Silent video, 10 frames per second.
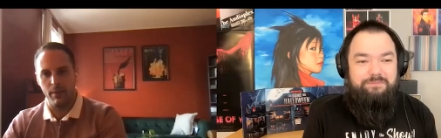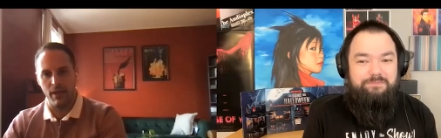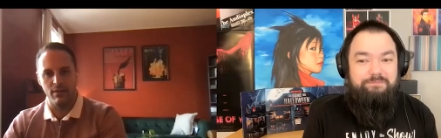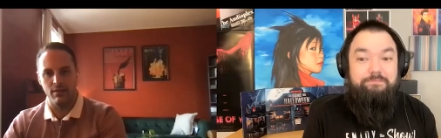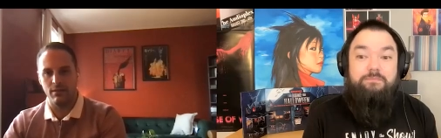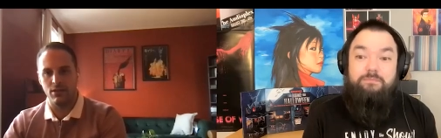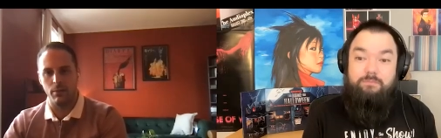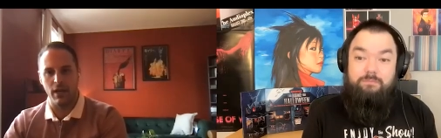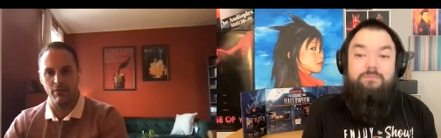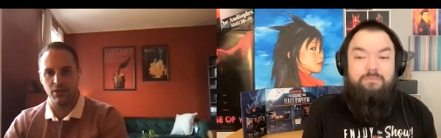Speaker 1: I mean,
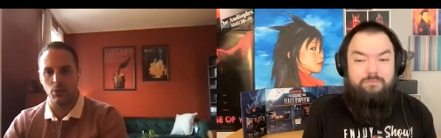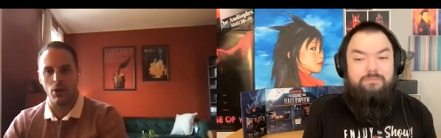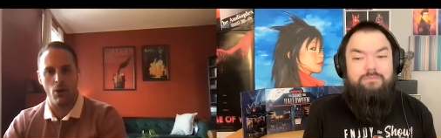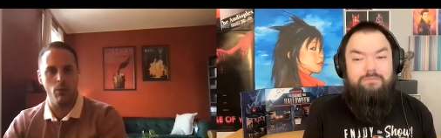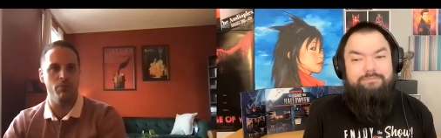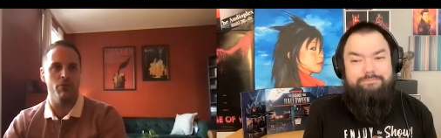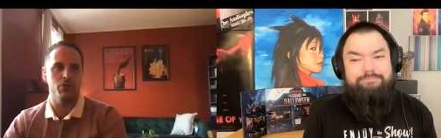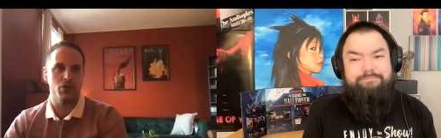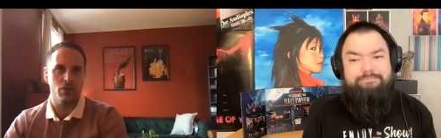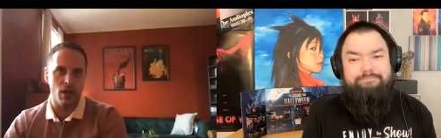mm. so many of us were home
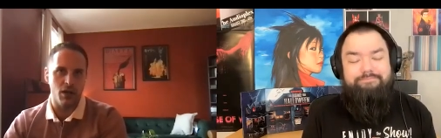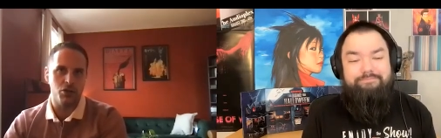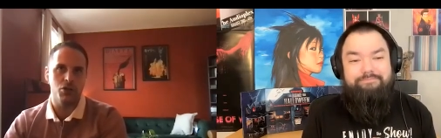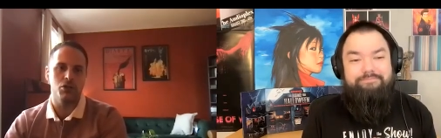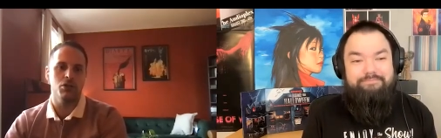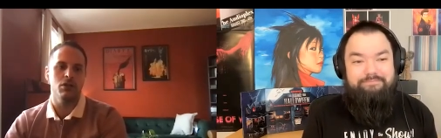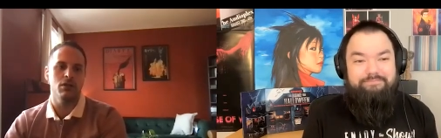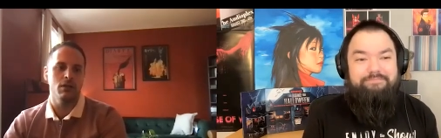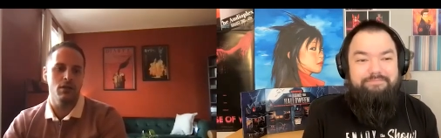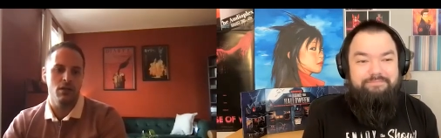for such
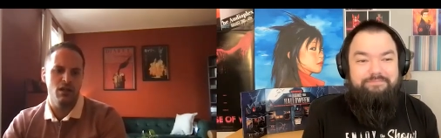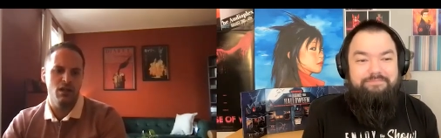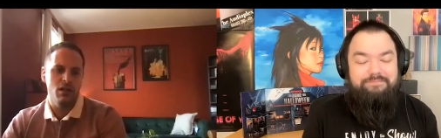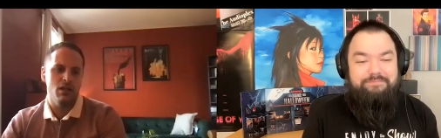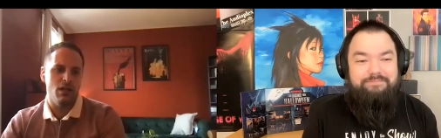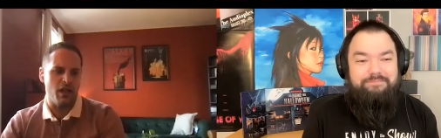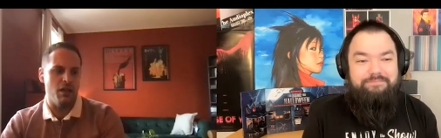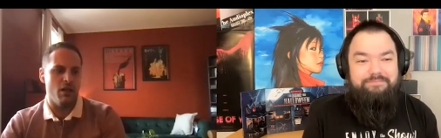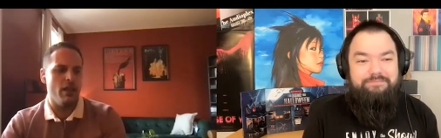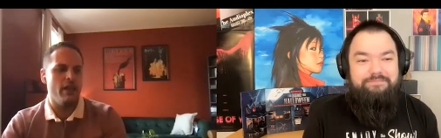
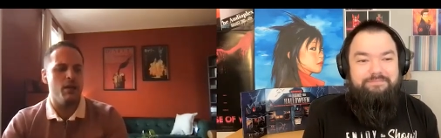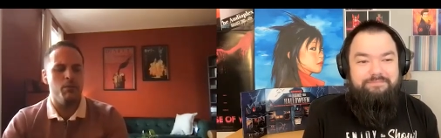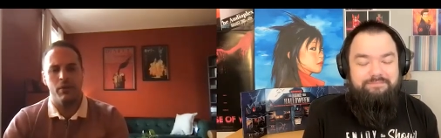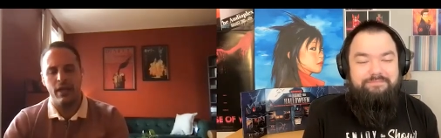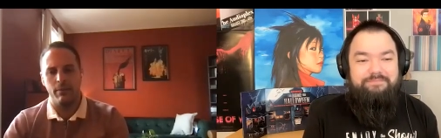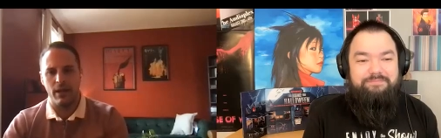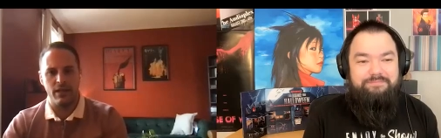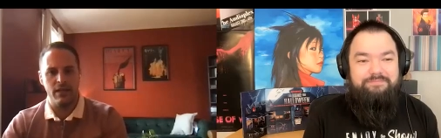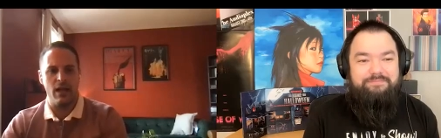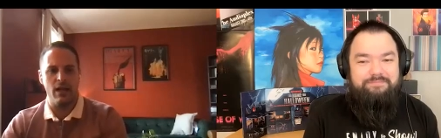like a like a bleak
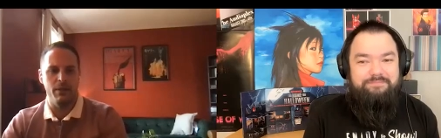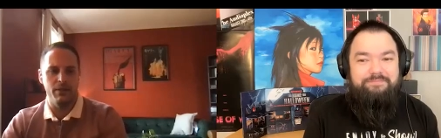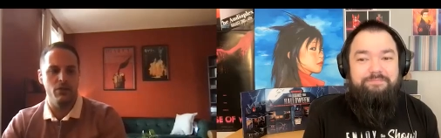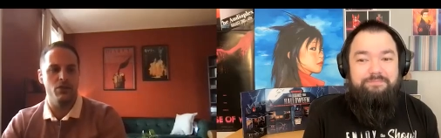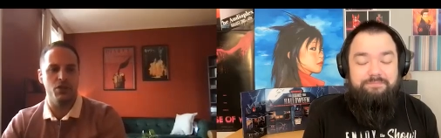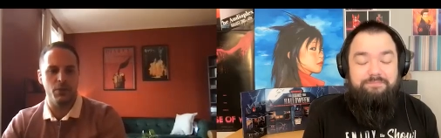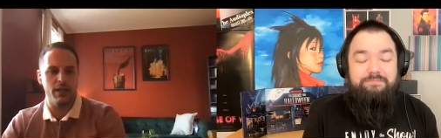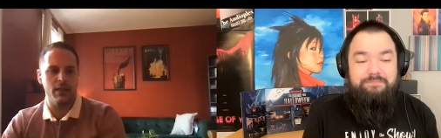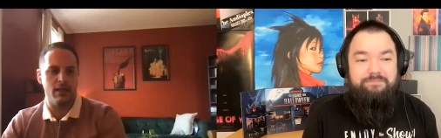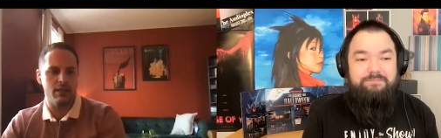amount of time and
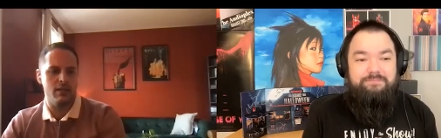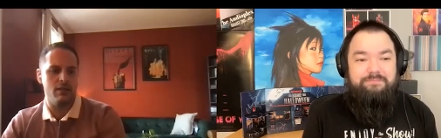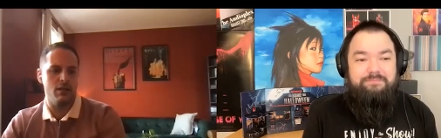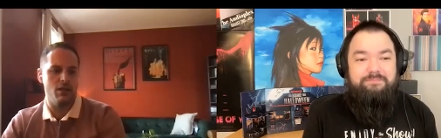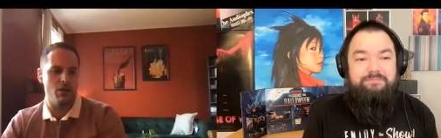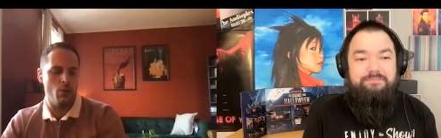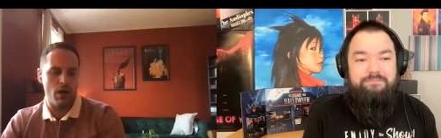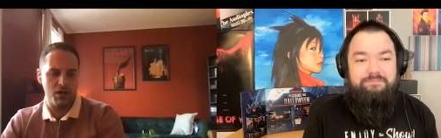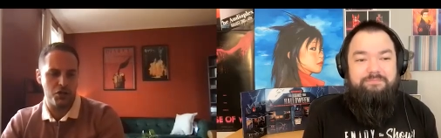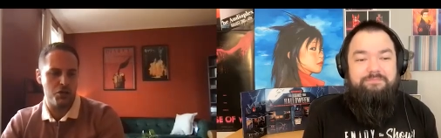doing things, you know,
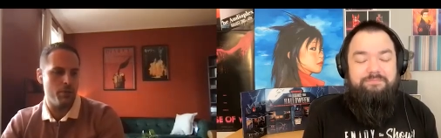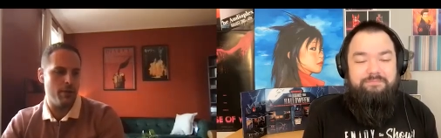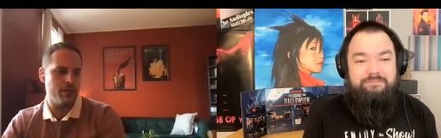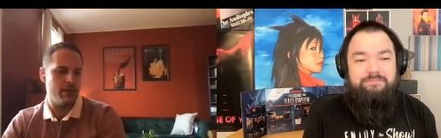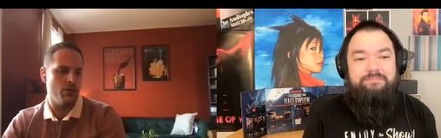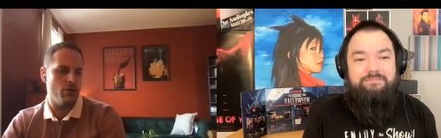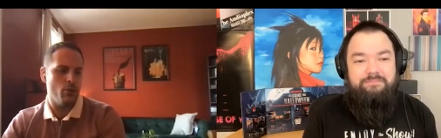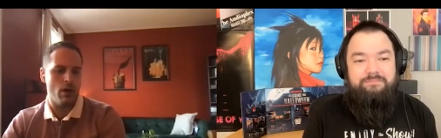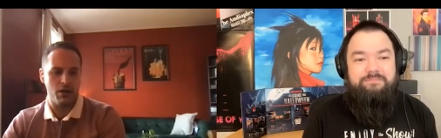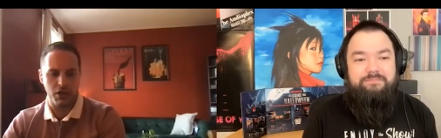watching Joe Bob
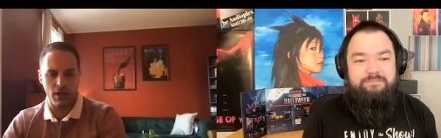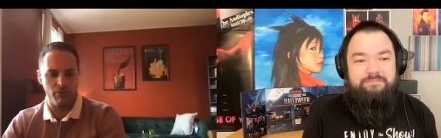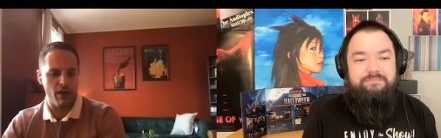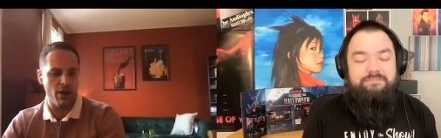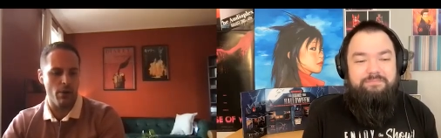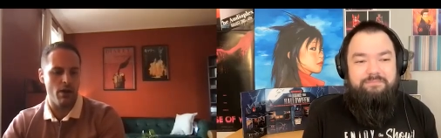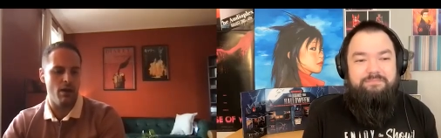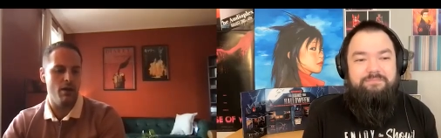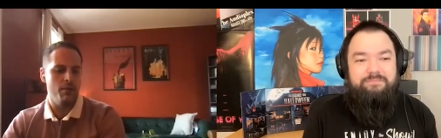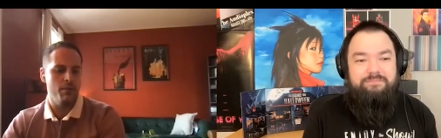together, watching
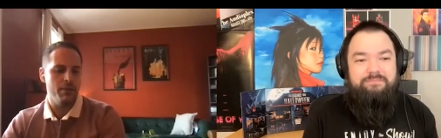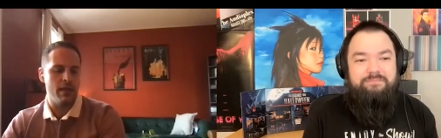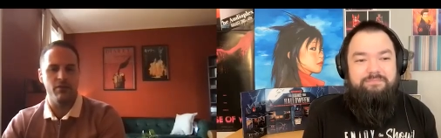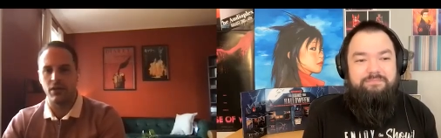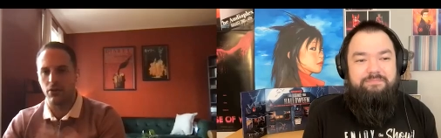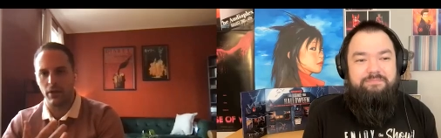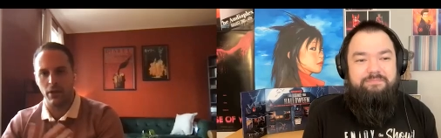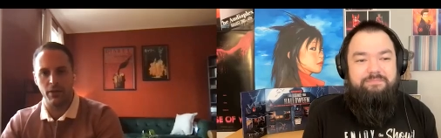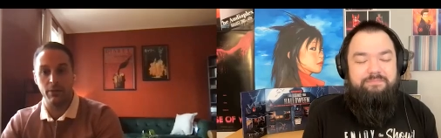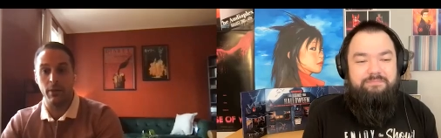Elvira, even
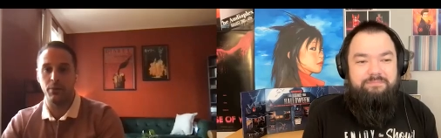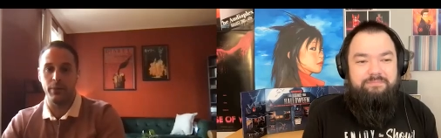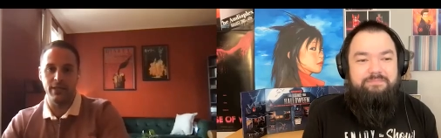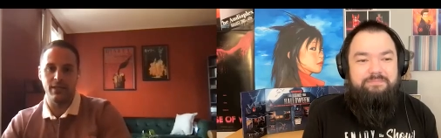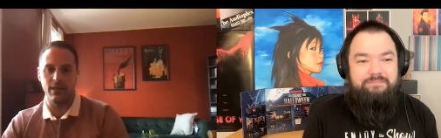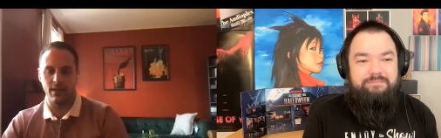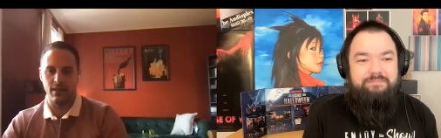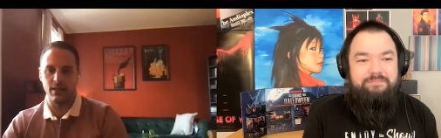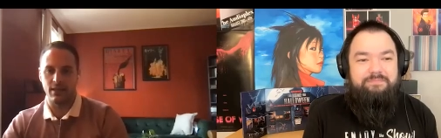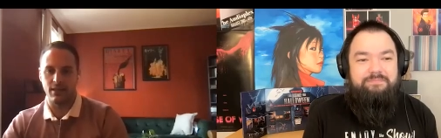earlier this month when we did
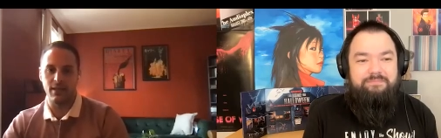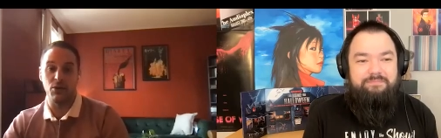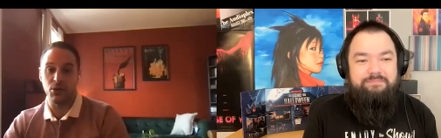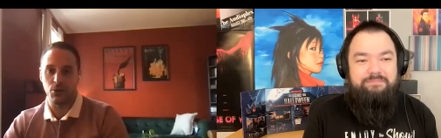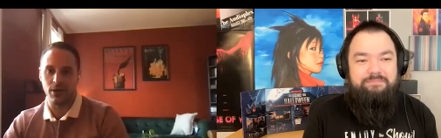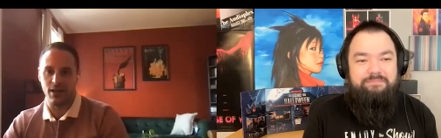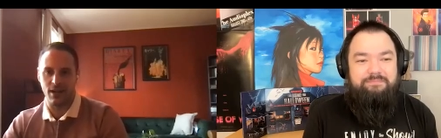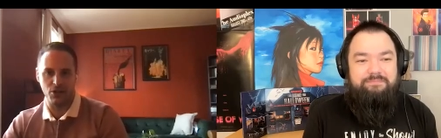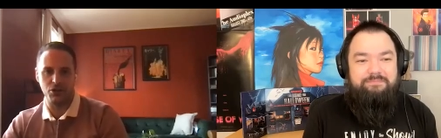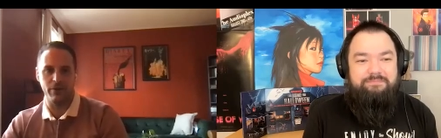the the secret
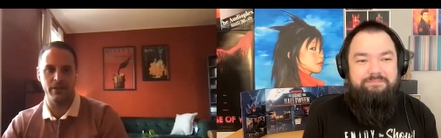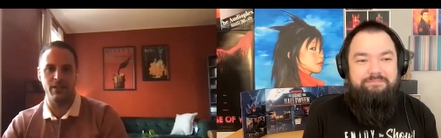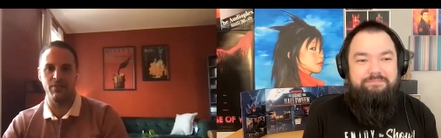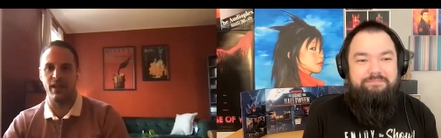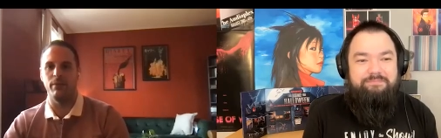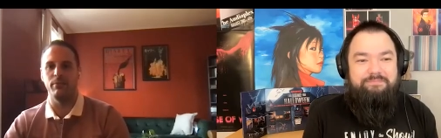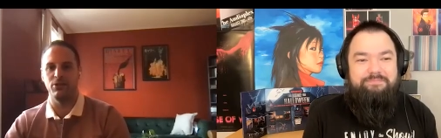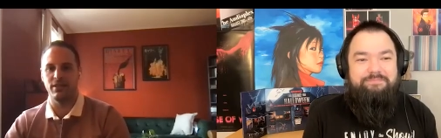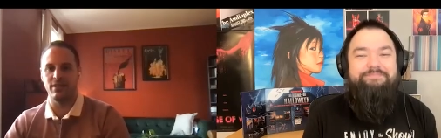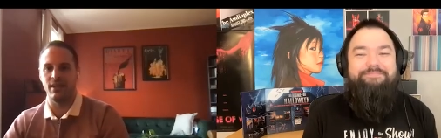screening on Shudder TV, I
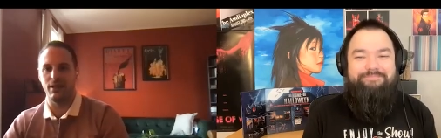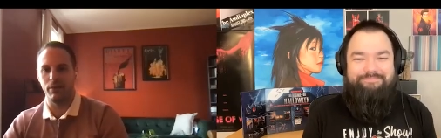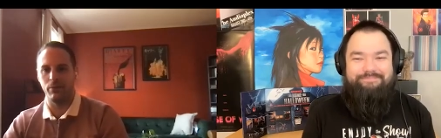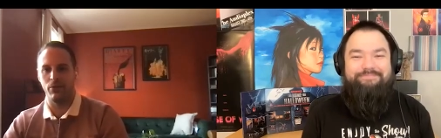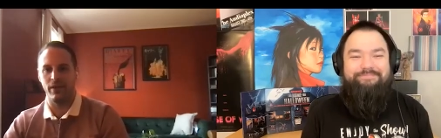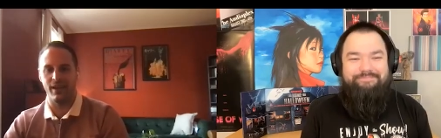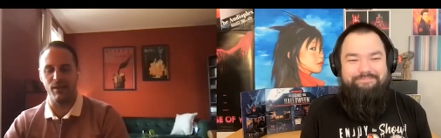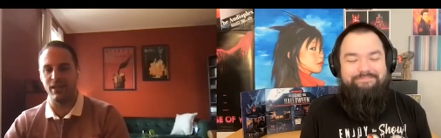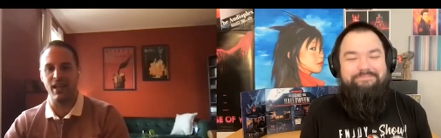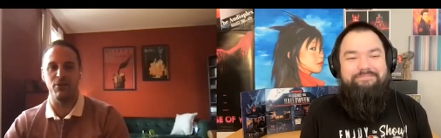mean, just seeing people
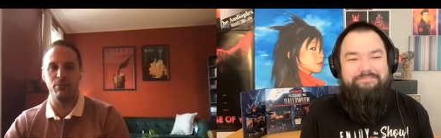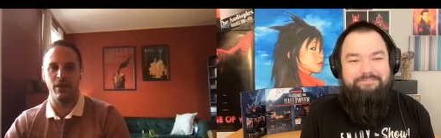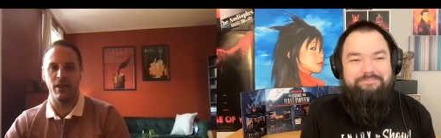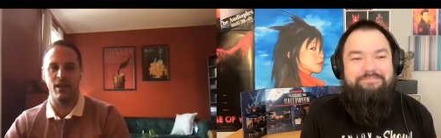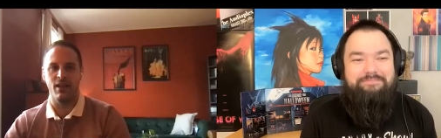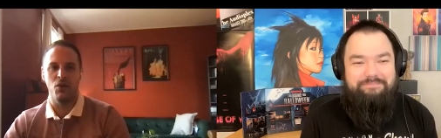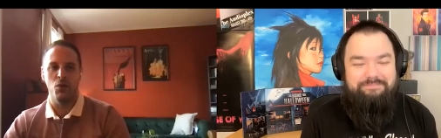like come together and be like,